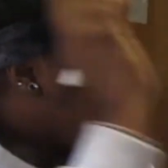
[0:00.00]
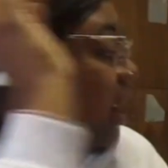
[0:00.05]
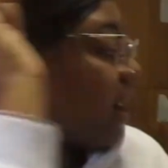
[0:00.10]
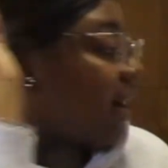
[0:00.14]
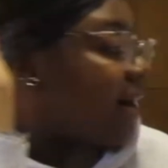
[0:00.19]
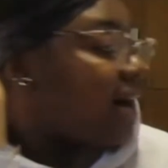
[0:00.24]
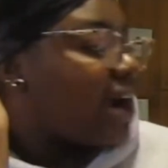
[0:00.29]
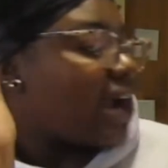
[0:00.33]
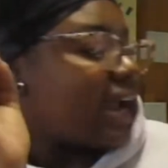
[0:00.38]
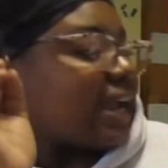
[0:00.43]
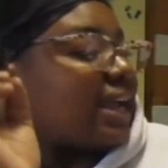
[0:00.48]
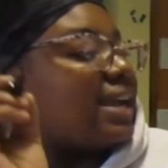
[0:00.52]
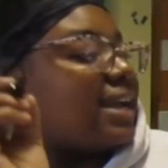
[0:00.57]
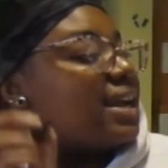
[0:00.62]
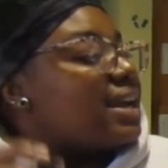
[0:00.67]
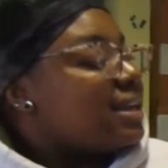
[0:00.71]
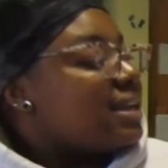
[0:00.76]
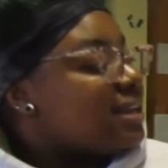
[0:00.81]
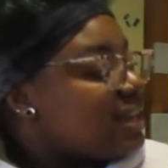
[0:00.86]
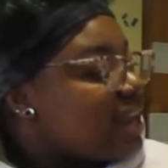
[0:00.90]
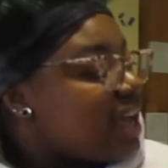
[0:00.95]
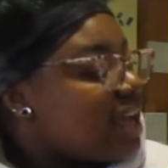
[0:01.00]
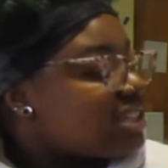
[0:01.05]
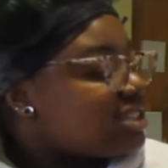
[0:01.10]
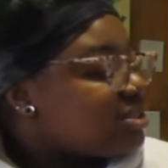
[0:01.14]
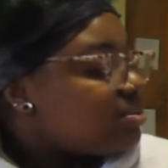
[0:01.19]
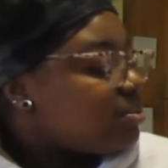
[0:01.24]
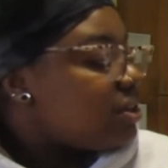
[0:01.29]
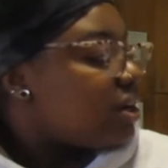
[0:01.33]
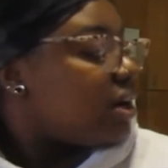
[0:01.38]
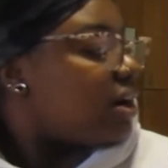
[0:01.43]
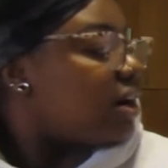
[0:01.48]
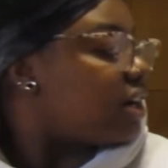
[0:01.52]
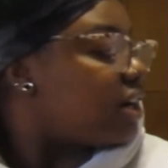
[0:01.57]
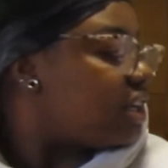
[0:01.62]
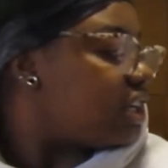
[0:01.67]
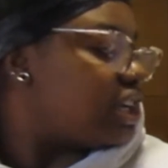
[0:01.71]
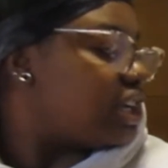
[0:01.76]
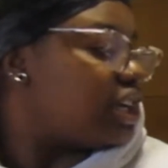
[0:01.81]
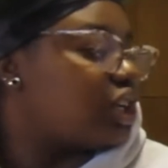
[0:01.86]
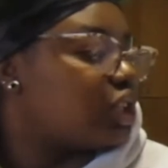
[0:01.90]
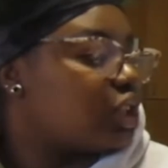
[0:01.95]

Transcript: All right, next we are going to